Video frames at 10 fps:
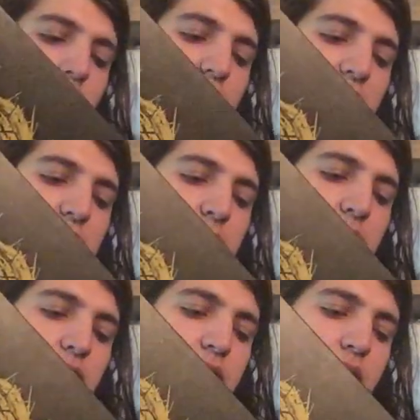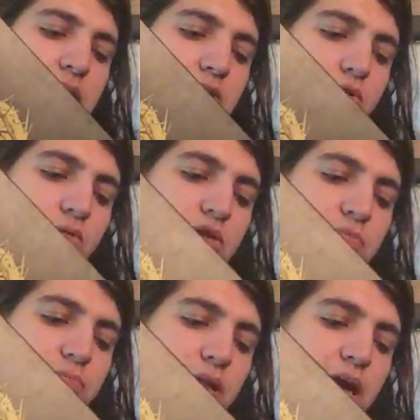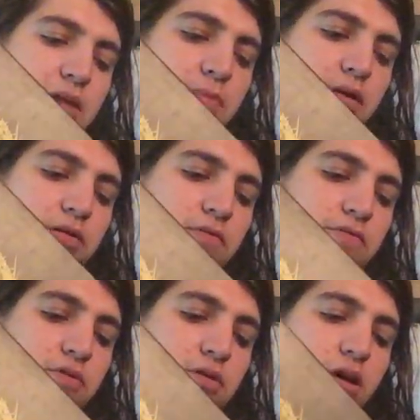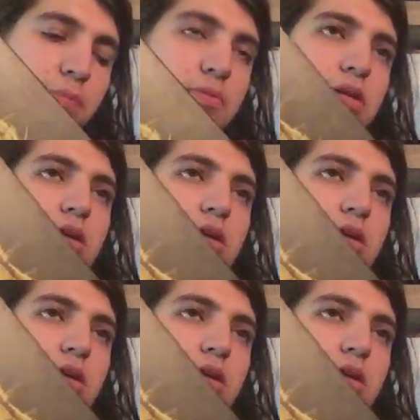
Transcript: dark ambient and noise black metal for a couple of